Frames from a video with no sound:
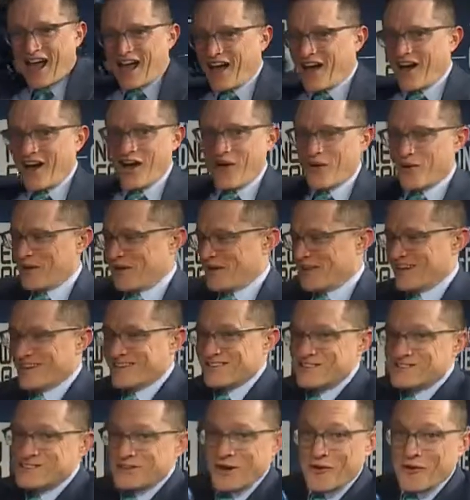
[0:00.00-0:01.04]
oh, it
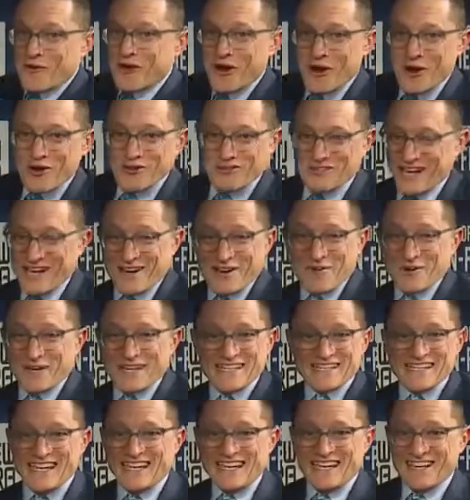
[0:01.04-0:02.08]
is so cozy. I don't want
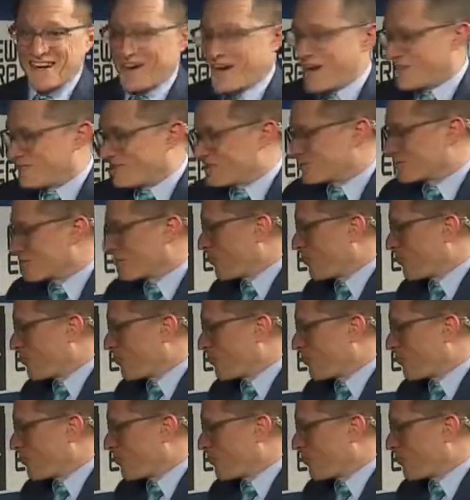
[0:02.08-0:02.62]
to take it off. It's